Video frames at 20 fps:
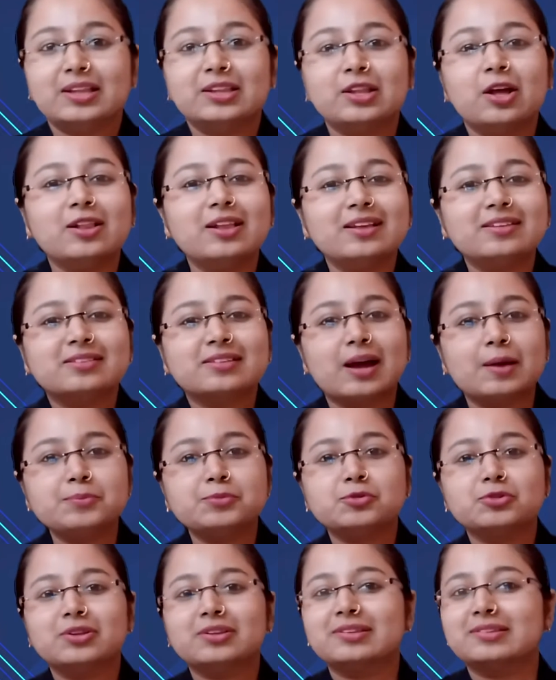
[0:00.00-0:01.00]
Now let's
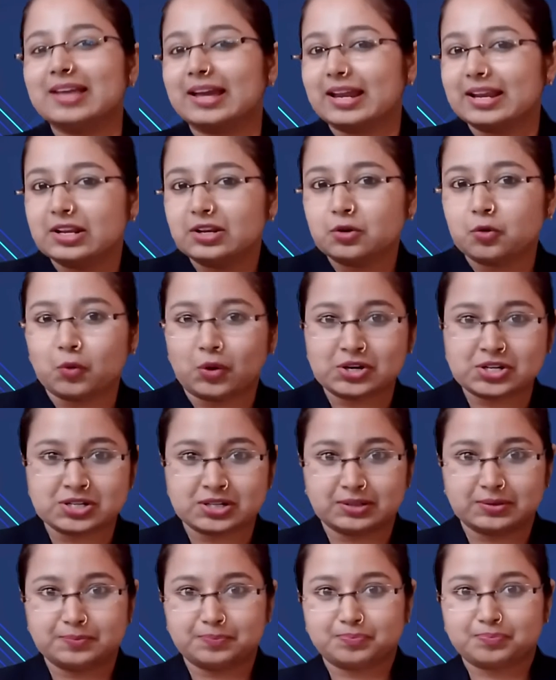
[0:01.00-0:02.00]
come to the second
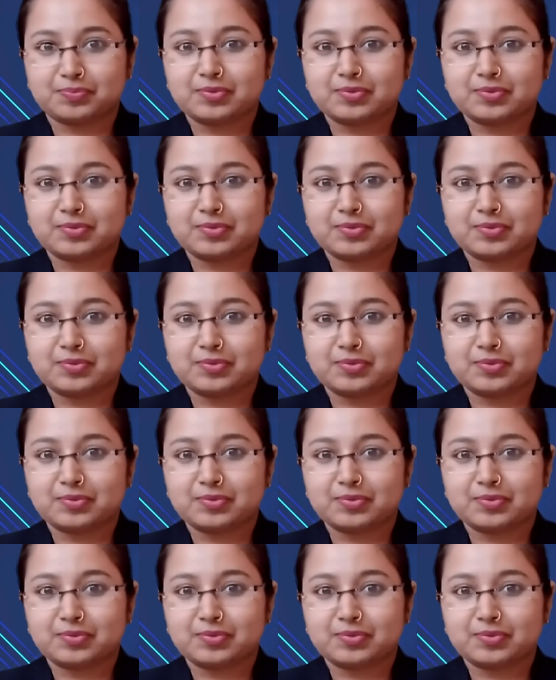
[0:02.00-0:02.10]
question.